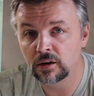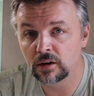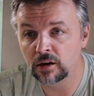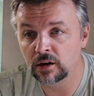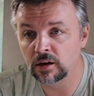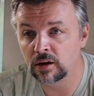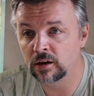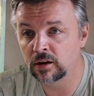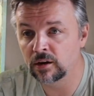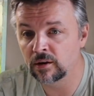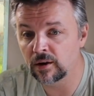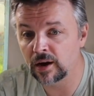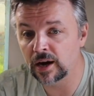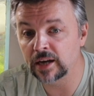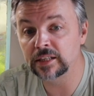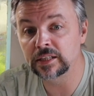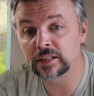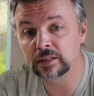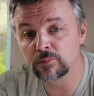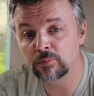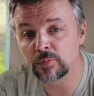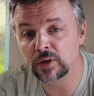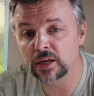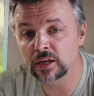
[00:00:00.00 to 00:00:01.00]
I
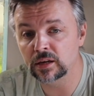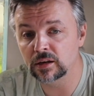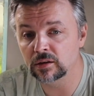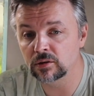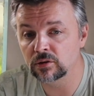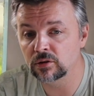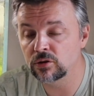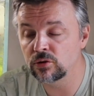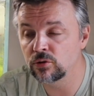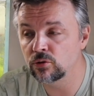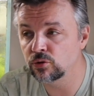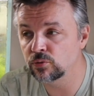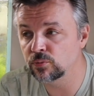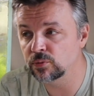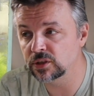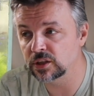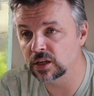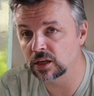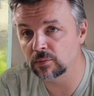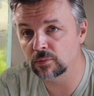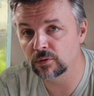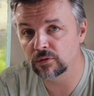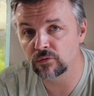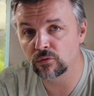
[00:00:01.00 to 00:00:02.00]
did make a huge
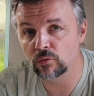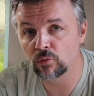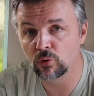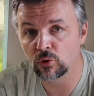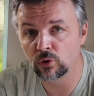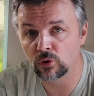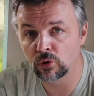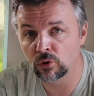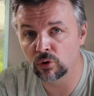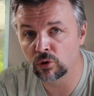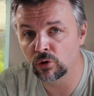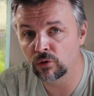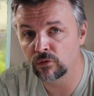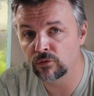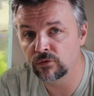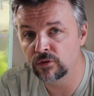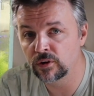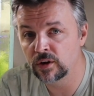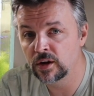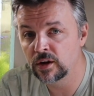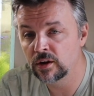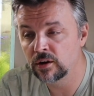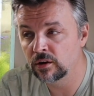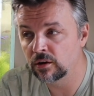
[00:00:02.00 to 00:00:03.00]
mistake before of
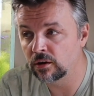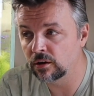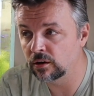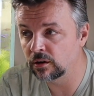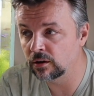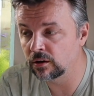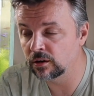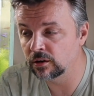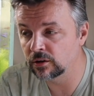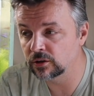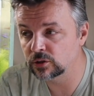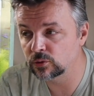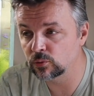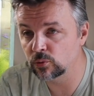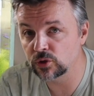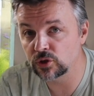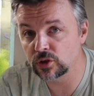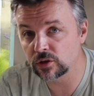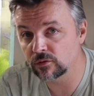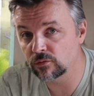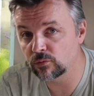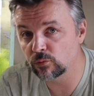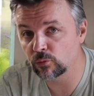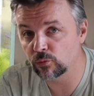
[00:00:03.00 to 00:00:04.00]

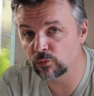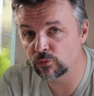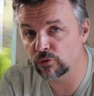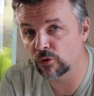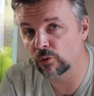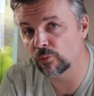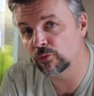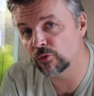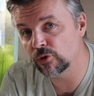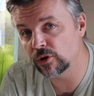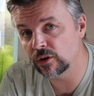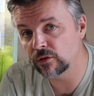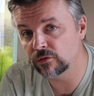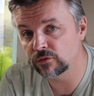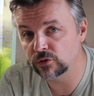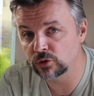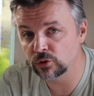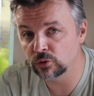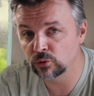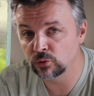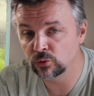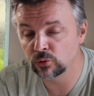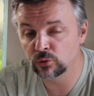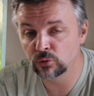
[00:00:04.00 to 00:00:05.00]
switching from reef
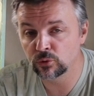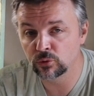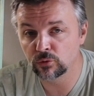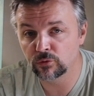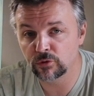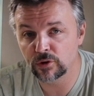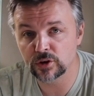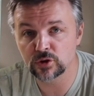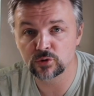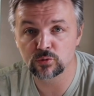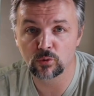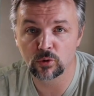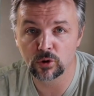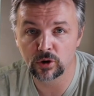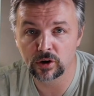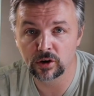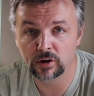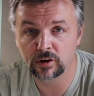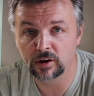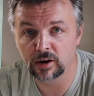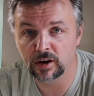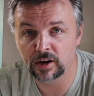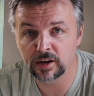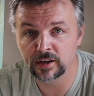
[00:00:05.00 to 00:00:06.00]
to
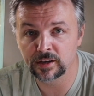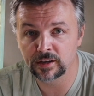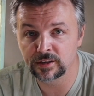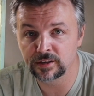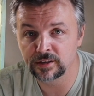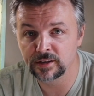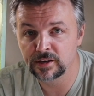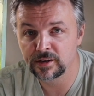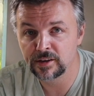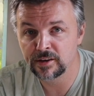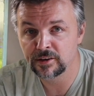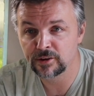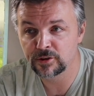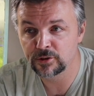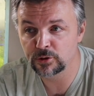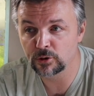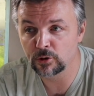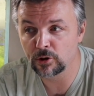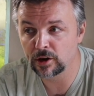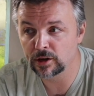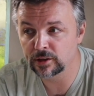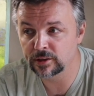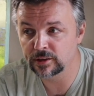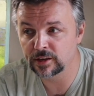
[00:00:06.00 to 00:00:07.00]
freshwater. I
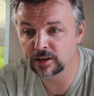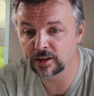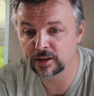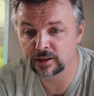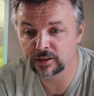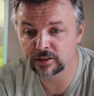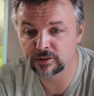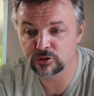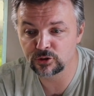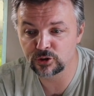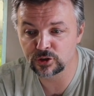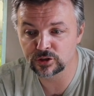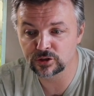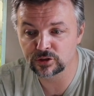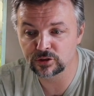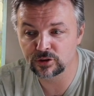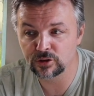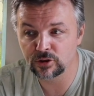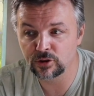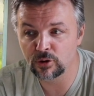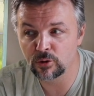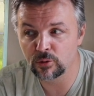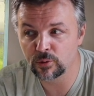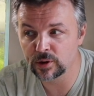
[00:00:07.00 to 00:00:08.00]
thought that just
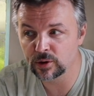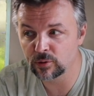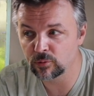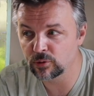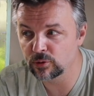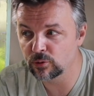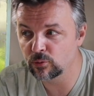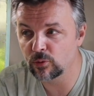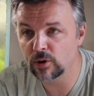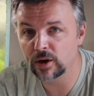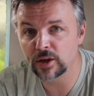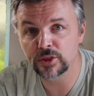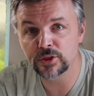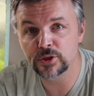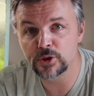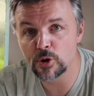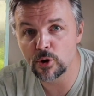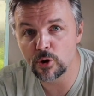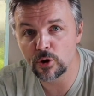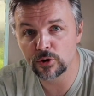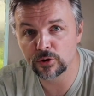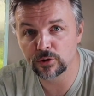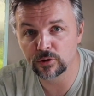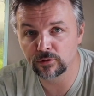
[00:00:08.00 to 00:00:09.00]
going with
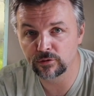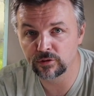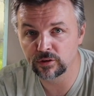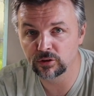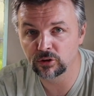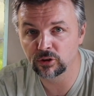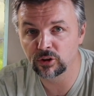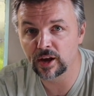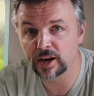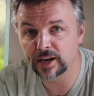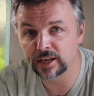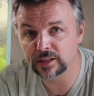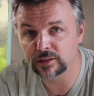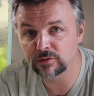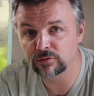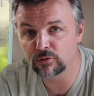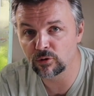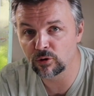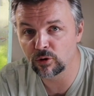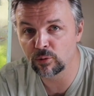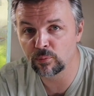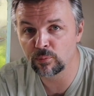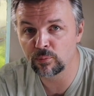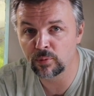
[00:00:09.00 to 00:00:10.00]
1/3 of the light
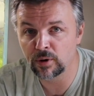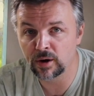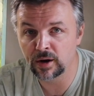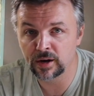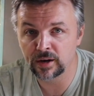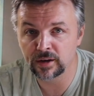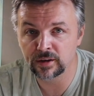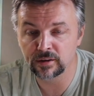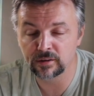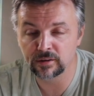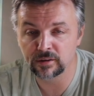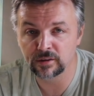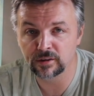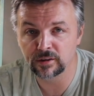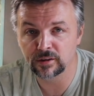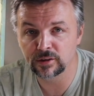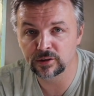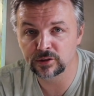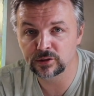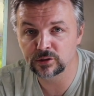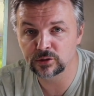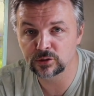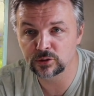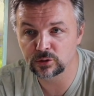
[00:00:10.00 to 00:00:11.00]
from my
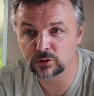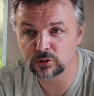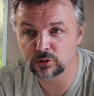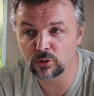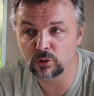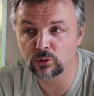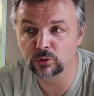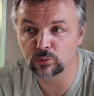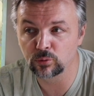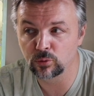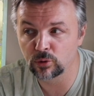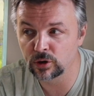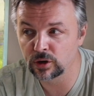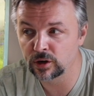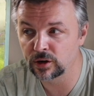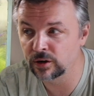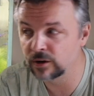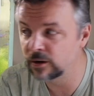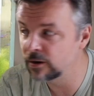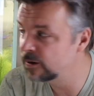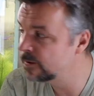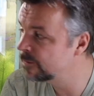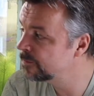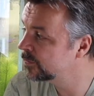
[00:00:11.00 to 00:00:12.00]

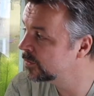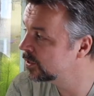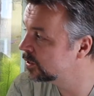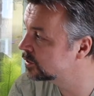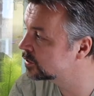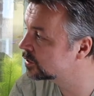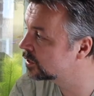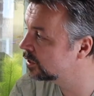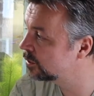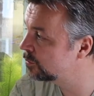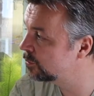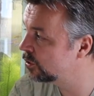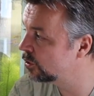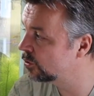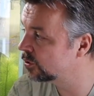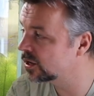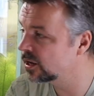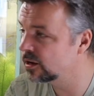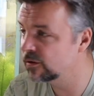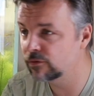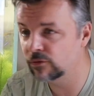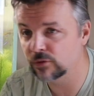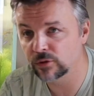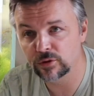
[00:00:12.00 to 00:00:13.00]
saltwater is going to be
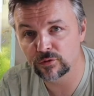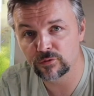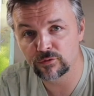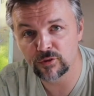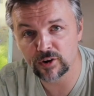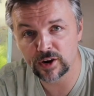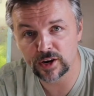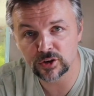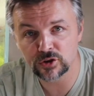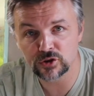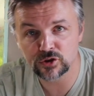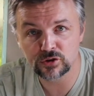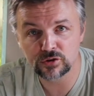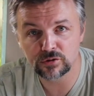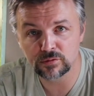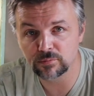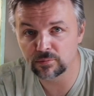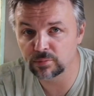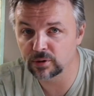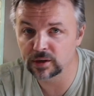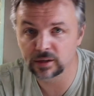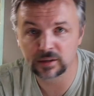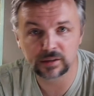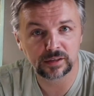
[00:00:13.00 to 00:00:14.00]
okay for the fresh,
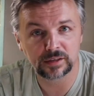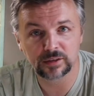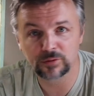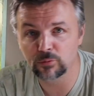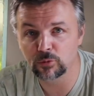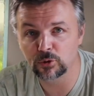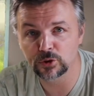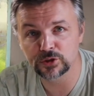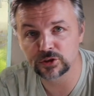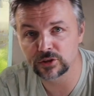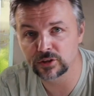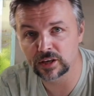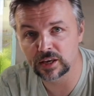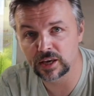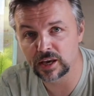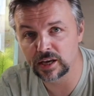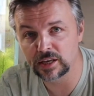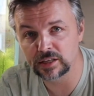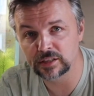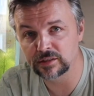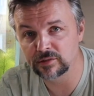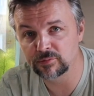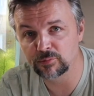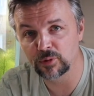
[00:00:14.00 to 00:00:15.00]
but it wasn't the
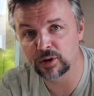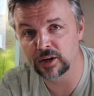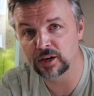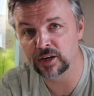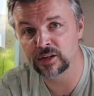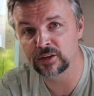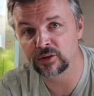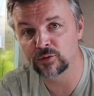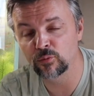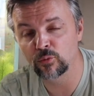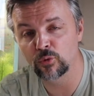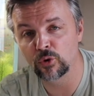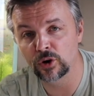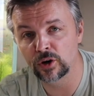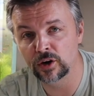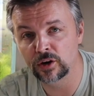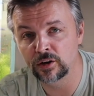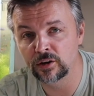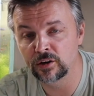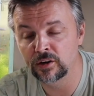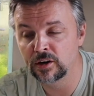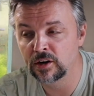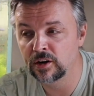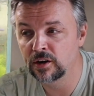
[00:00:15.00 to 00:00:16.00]
case. My
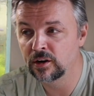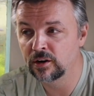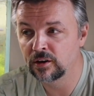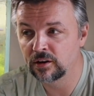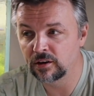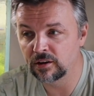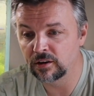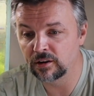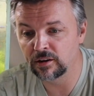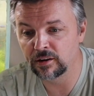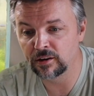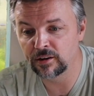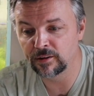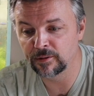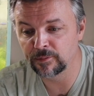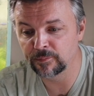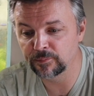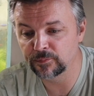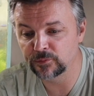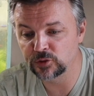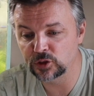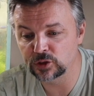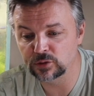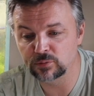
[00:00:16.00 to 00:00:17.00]
water,
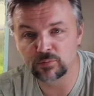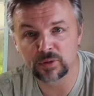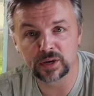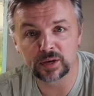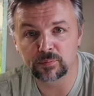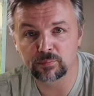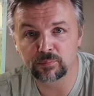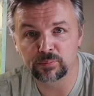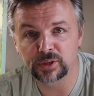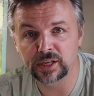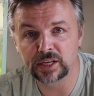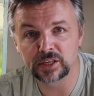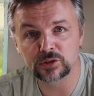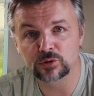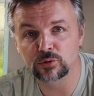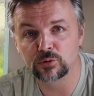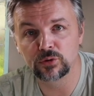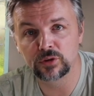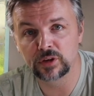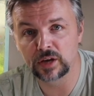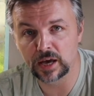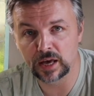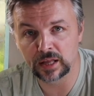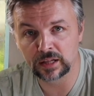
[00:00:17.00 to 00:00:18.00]
just my plants
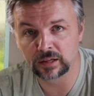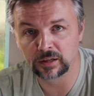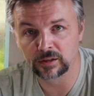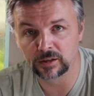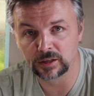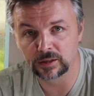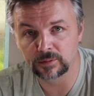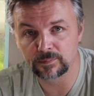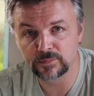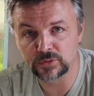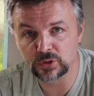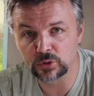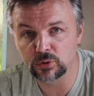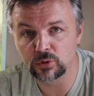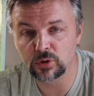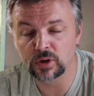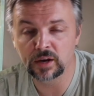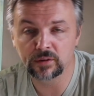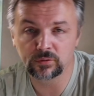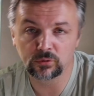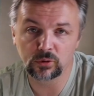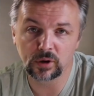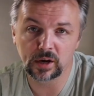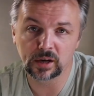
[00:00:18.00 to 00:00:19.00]
couldn't handle it. So you
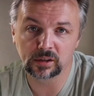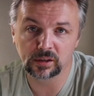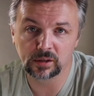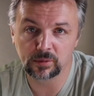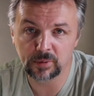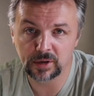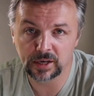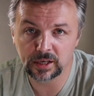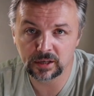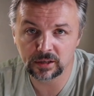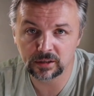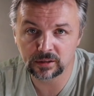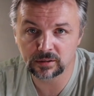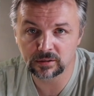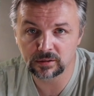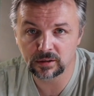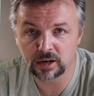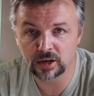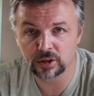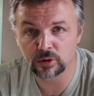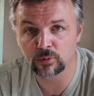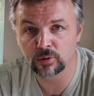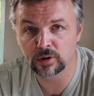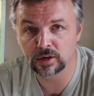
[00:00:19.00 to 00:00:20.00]
have to acclimate it,
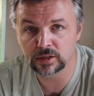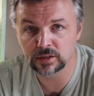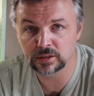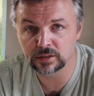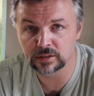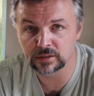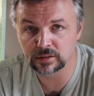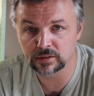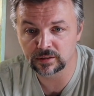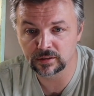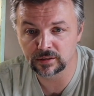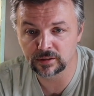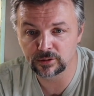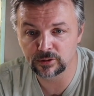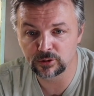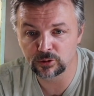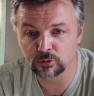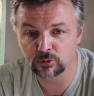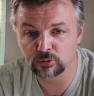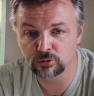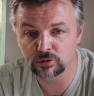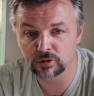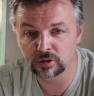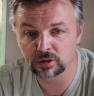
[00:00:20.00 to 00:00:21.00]
otherwise
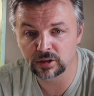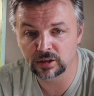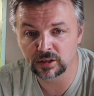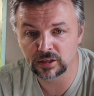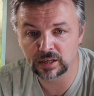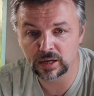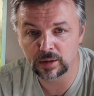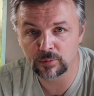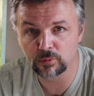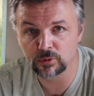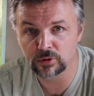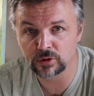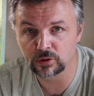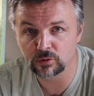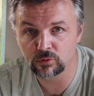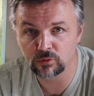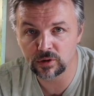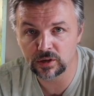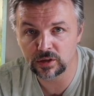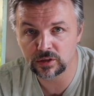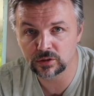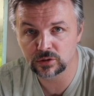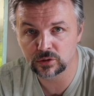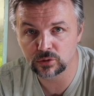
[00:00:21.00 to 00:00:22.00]
you're going to end up with a
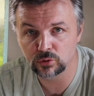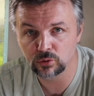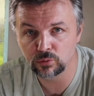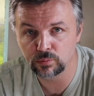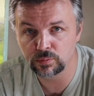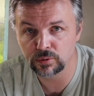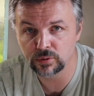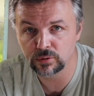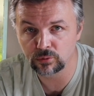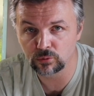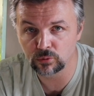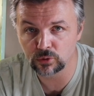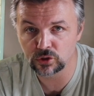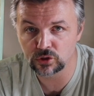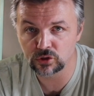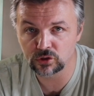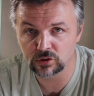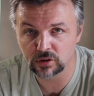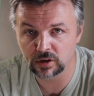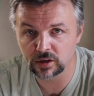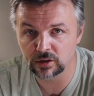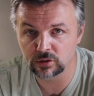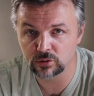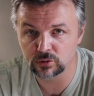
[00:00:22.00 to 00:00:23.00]
green soup,
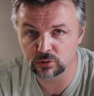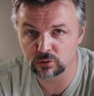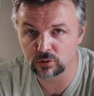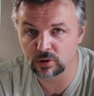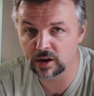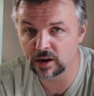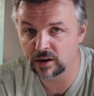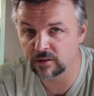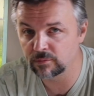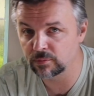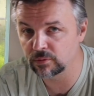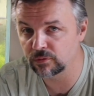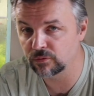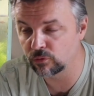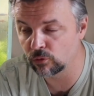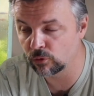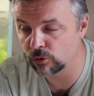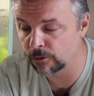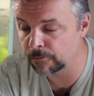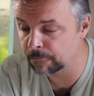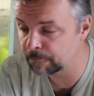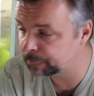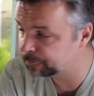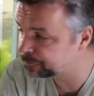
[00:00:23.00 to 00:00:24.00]
which I used to have
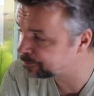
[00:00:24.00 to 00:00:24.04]
before.